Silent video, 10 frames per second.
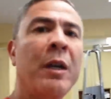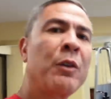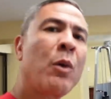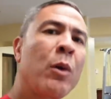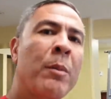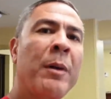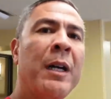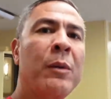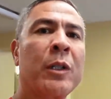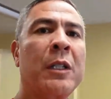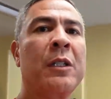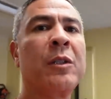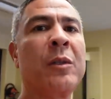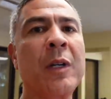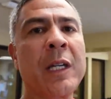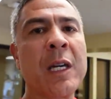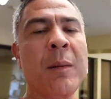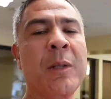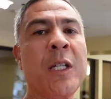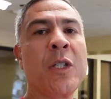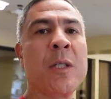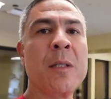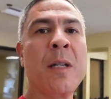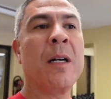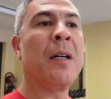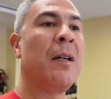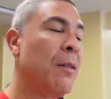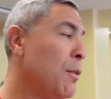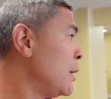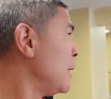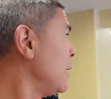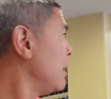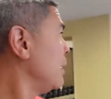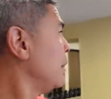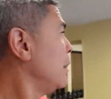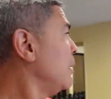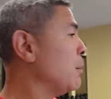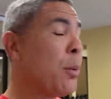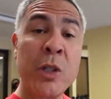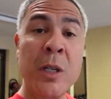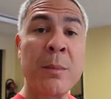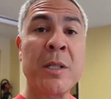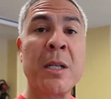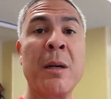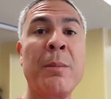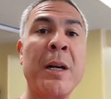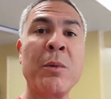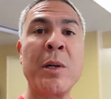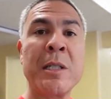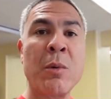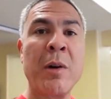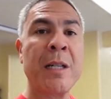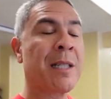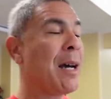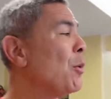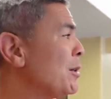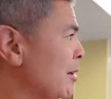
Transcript: every quarter mile, we're gonna do a combination of push-ups, bodyweight squats. I was